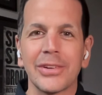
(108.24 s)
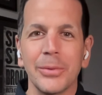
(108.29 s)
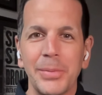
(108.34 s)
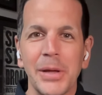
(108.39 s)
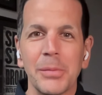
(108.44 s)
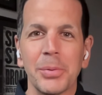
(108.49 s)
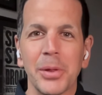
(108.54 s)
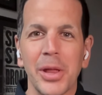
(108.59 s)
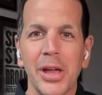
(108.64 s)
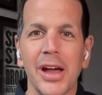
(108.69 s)
could be
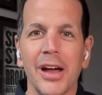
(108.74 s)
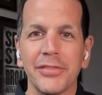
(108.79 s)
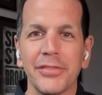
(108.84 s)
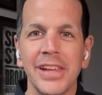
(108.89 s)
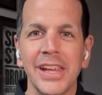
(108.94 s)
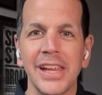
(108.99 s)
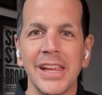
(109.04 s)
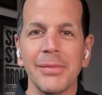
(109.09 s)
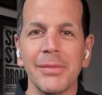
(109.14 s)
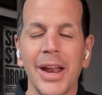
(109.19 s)
a playoff
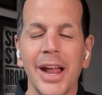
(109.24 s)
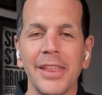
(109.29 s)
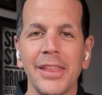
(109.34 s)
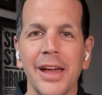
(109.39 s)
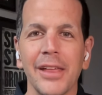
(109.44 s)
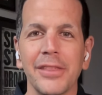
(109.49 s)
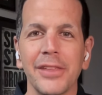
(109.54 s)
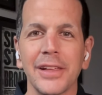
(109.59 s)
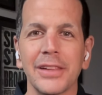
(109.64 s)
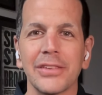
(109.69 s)
team. I,
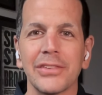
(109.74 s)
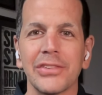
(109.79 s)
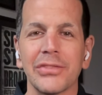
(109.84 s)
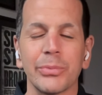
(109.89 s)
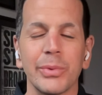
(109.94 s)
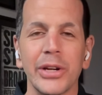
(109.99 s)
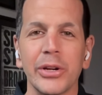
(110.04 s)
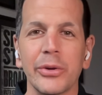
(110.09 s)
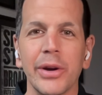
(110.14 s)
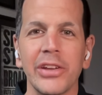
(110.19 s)
I think
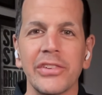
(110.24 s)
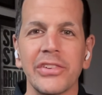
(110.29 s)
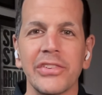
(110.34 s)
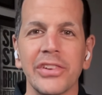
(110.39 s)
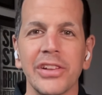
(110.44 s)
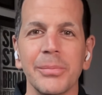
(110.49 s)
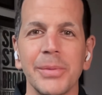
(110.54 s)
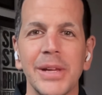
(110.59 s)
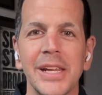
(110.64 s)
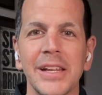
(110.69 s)
just regression
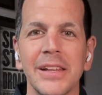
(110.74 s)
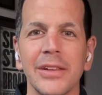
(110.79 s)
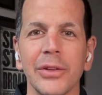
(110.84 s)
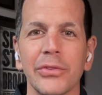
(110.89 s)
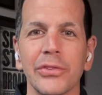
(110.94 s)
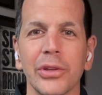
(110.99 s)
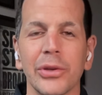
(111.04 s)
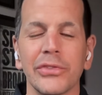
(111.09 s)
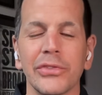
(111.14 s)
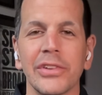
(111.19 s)
to the mean in
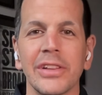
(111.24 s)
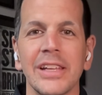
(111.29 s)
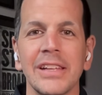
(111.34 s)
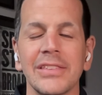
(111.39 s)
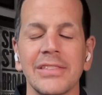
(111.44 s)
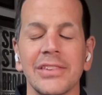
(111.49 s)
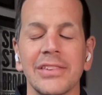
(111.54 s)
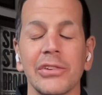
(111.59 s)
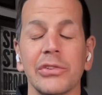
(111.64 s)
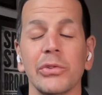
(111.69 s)
those close
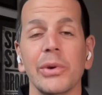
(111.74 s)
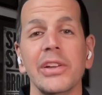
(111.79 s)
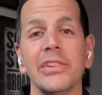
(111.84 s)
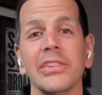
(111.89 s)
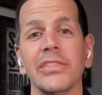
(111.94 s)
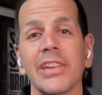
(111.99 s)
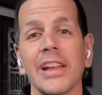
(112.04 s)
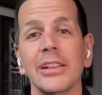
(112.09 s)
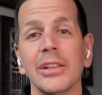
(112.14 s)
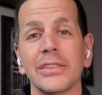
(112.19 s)
late
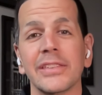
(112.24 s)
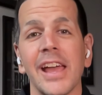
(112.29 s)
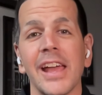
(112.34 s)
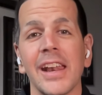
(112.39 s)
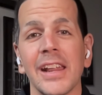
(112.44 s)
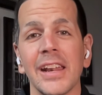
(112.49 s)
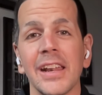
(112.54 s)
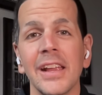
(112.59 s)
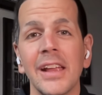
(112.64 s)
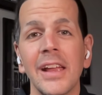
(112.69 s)
situations. I looked at
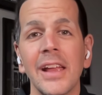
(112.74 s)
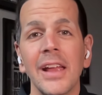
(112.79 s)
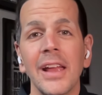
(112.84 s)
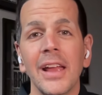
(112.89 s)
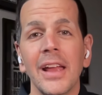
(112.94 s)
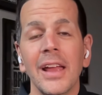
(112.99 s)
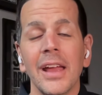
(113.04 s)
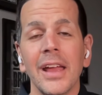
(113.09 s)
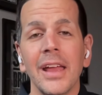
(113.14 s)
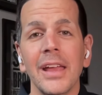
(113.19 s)
it
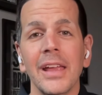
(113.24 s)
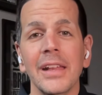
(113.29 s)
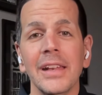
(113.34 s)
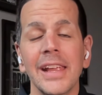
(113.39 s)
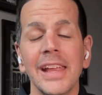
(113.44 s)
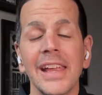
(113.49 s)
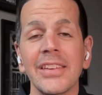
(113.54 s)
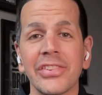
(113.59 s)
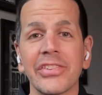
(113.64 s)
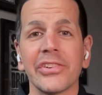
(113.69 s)
in
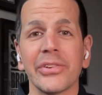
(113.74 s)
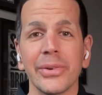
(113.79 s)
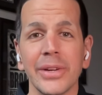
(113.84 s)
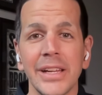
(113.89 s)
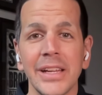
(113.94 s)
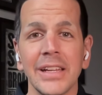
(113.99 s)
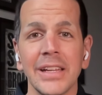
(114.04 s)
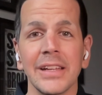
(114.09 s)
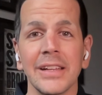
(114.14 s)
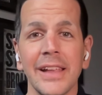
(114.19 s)

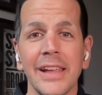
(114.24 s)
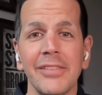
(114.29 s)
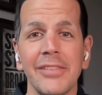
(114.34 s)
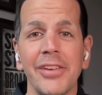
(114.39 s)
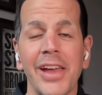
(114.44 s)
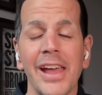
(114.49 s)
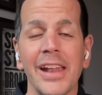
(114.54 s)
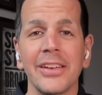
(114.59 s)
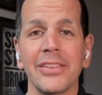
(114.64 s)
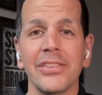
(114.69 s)
history. They've
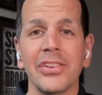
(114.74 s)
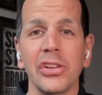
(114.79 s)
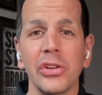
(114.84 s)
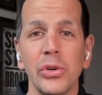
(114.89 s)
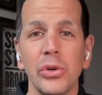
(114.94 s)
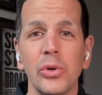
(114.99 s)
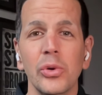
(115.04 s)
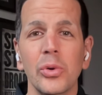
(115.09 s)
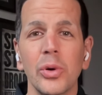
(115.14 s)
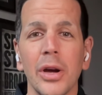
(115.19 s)
had
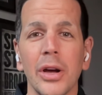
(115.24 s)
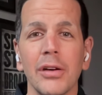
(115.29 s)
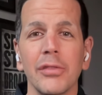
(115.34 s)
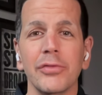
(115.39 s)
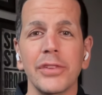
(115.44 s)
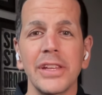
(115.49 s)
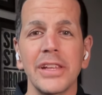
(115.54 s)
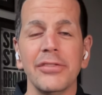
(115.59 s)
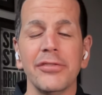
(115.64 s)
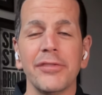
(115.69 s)
two
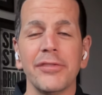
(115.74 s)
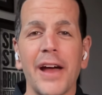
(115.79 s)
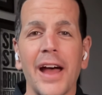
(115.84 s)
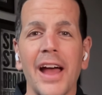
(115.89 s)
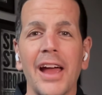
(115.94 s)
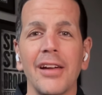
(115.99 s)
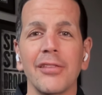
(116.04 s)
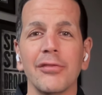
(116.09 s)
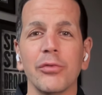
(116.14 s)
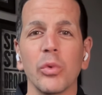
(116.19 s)
of the
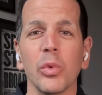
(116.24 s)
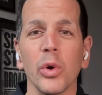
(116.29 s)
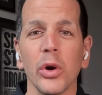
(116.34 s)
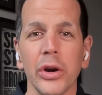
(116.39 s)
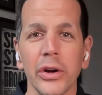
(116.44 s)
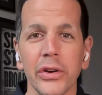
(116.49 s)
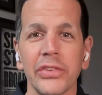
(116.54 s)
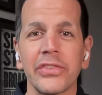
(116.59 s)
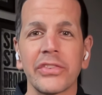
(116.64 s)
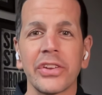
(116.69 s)
five
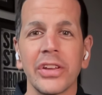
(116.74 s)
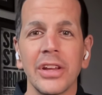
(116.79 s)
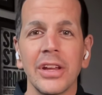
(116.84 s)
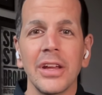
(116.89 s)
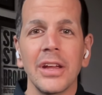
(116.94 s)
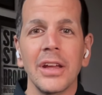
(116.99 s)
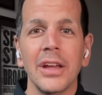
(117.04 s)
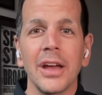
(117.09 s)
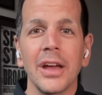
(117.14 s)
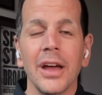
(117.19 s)
worst
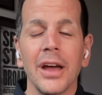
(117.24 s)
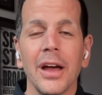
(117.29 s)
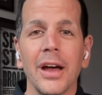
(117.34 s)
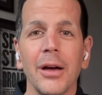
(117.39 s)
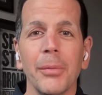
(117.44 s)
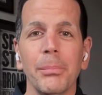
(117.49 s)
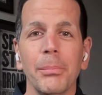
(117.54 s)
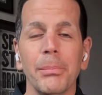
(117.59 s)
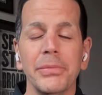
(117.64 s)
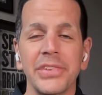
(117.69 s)

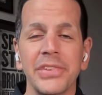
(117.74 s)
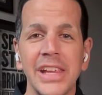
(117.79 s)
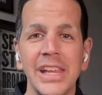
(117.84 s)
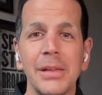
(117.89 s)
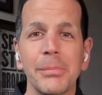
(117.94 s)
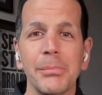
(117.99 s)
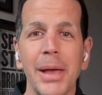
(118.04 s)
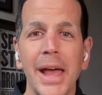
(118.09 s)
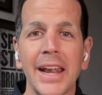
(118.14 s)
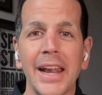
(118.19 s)
uh,
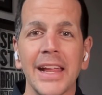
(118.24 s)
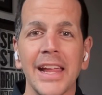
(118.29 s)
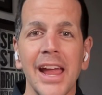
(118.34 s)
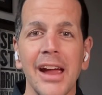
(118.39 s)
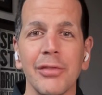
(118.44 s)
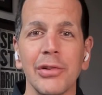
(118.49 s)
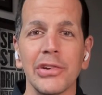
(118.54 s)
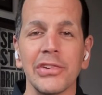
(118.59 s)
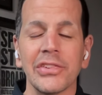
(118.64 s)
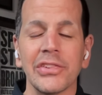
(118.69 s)
team batting
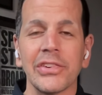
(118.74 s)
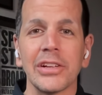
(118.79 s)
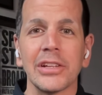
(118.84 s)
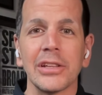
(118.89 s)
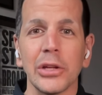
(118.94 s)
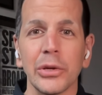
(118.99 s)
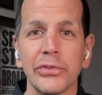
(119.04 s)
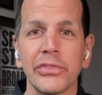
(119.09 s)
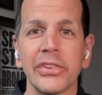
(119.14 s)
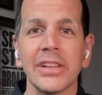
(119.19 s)
averages in
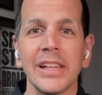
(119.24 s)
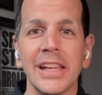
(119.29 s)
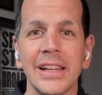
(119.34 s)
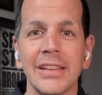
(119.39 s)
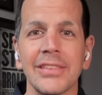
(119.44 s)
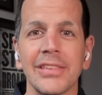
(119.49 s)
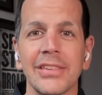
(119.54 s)
close and late